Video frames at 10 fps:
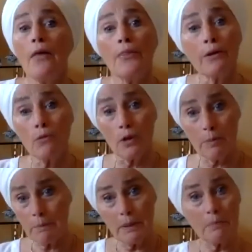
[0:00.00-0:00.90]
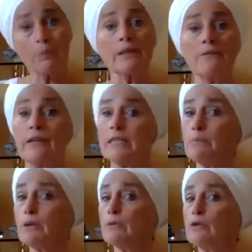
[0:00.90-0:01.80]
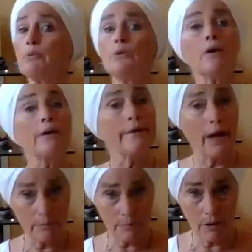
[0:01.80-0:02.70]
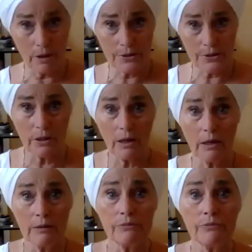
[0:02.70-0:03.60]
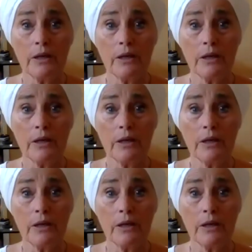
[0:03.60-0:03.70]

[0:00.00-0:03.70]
There will be people in the Facebook group who are not part of